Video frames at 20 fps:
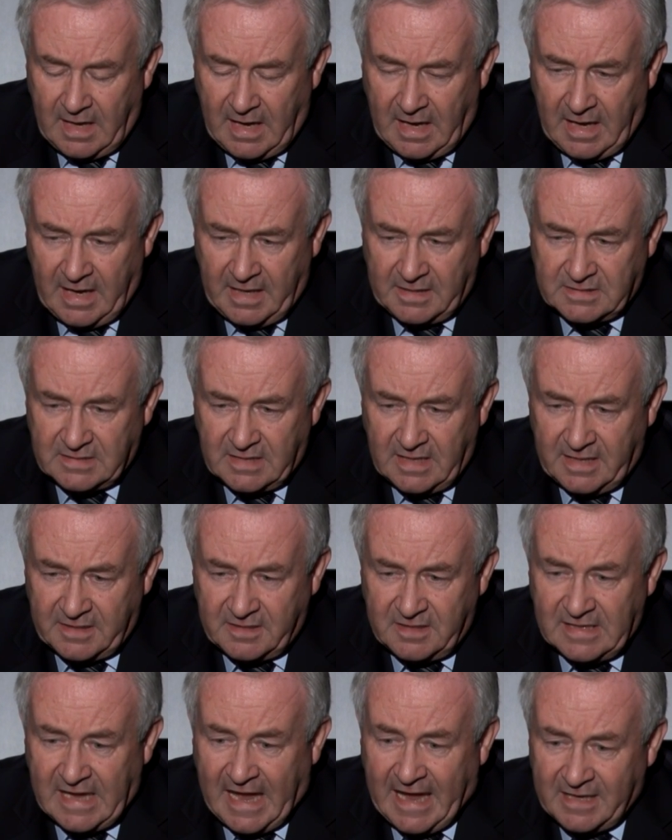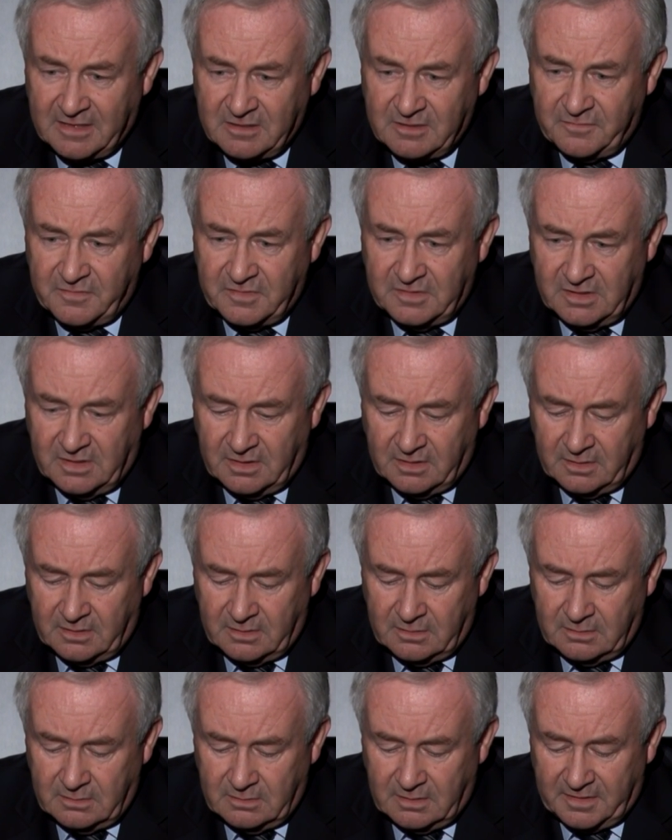And at the end of the year,
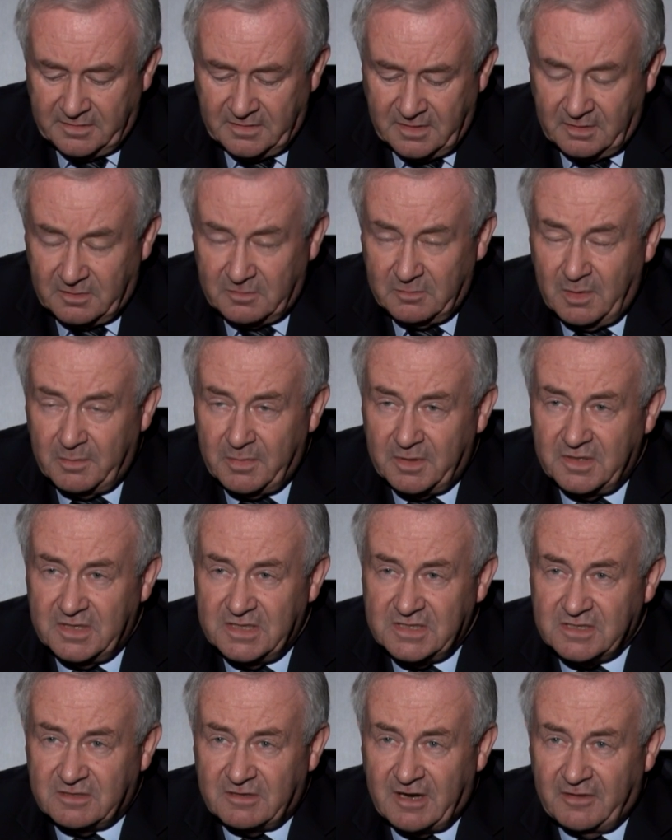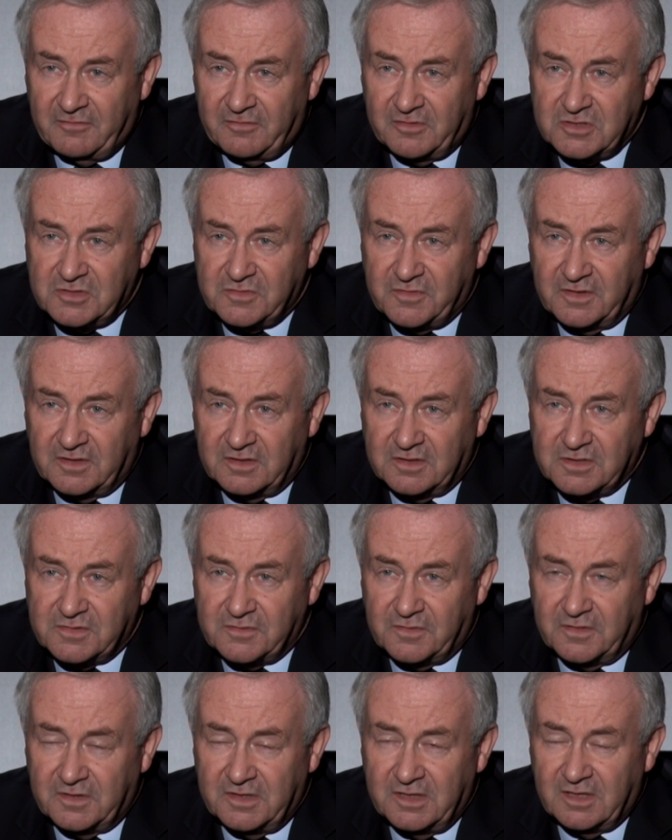and remember these are average figures
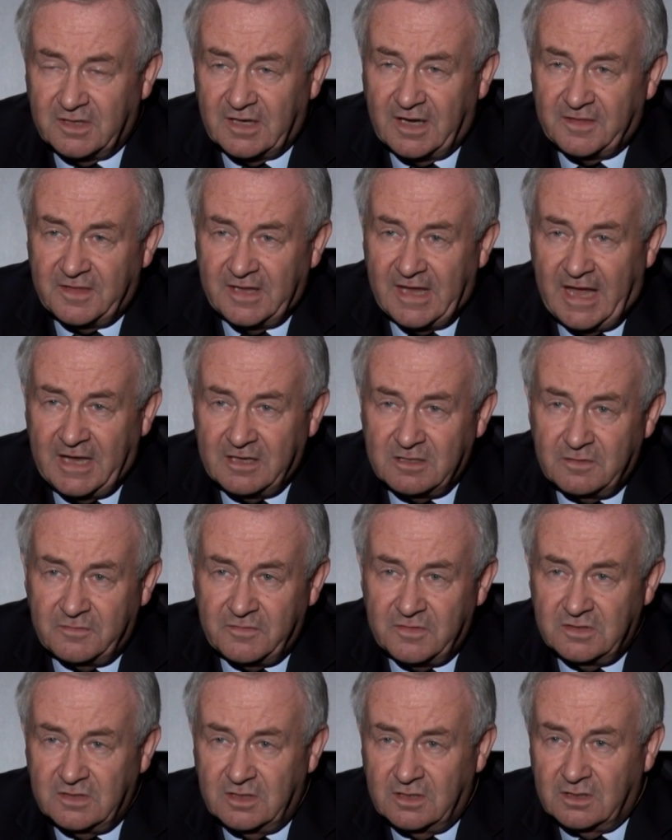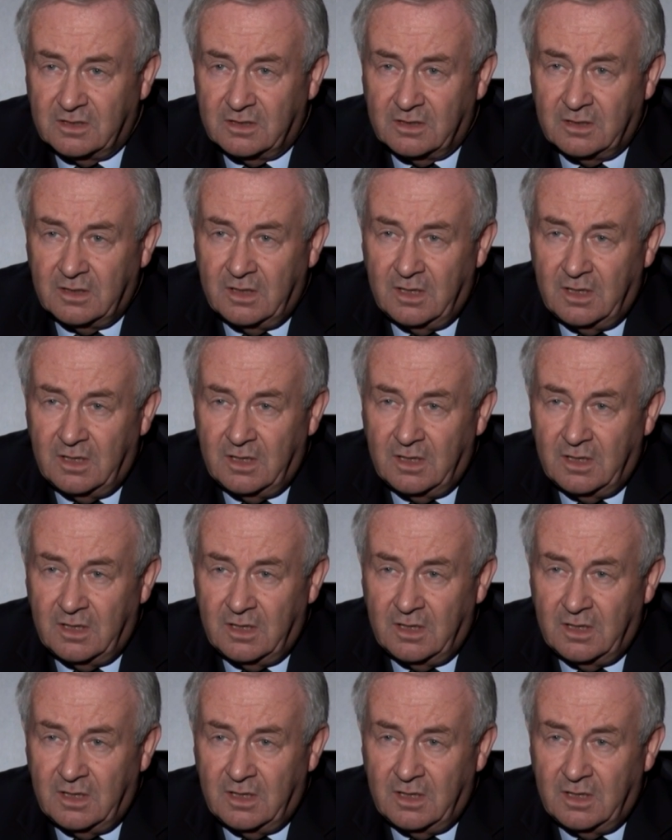for the year, at the end of the year